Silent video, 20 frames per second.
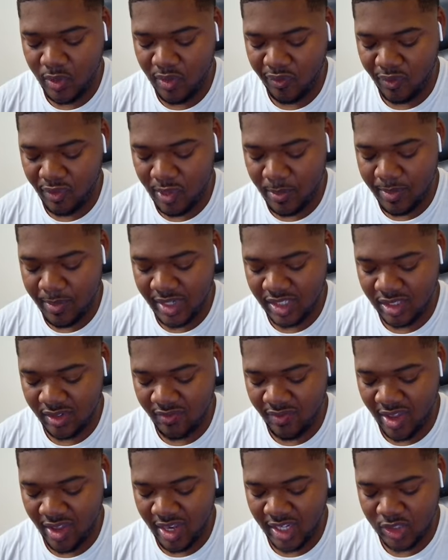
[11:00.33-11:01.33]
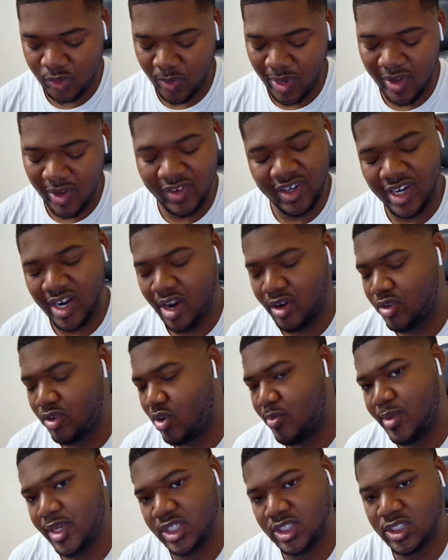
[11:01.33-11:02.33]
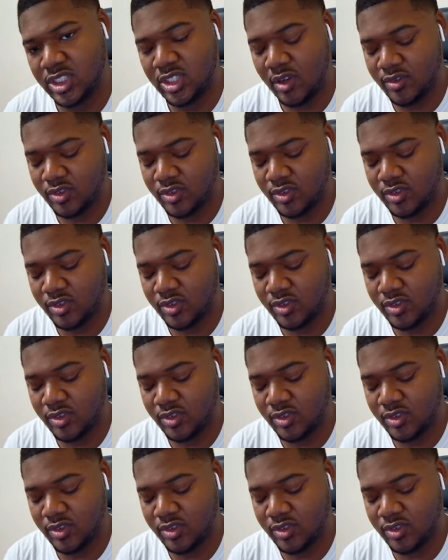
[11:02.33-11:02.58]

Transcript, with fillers: it for the Beast event as well, and then I'll do the missions off